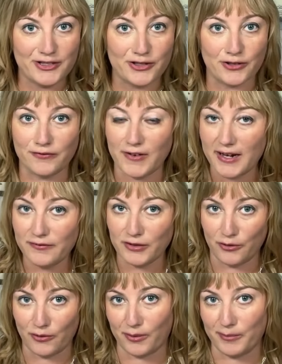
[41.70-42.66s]
survival
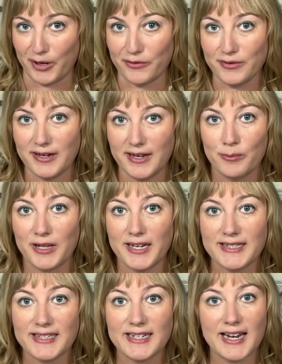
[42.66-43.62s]
hormone
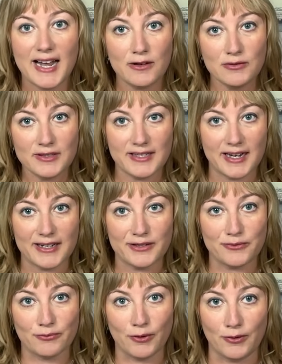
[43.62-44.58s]
plays an
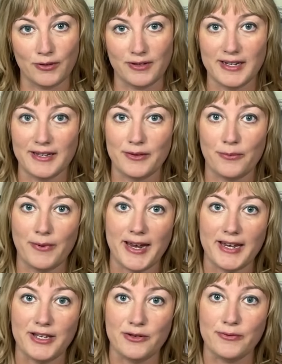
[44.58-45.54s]
outsized role in the way
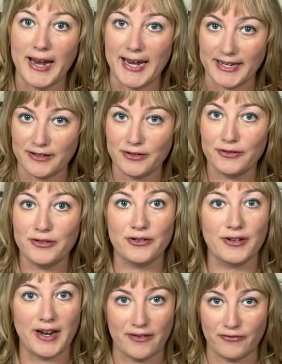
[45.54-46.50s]
you handle
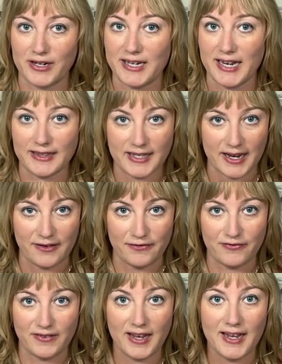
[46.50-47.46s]
your everyday
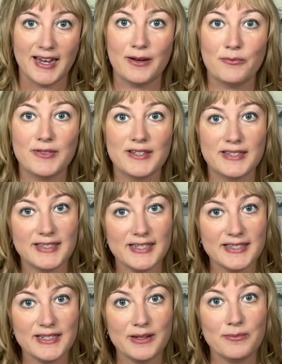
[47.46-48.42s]
life. And when the
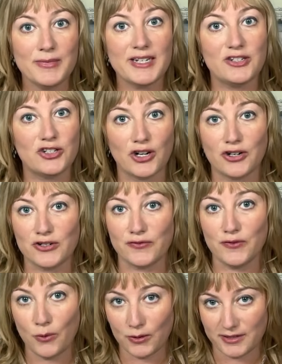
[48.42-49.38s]
system in charge of
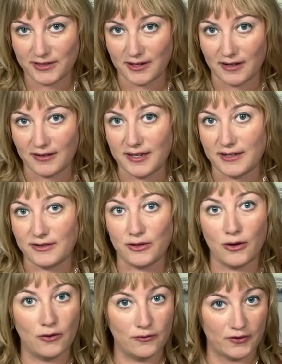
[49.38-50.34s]
cortisol is
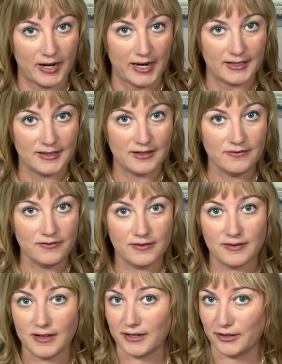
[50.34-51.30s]
overactive,
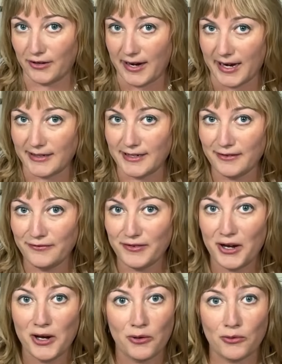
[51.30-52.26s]
underactive,
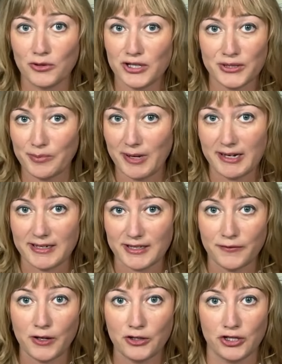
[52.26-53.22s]
or just plain
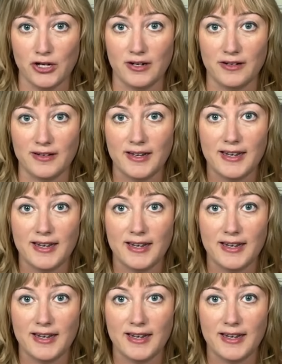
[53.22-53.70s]
dysfunctional,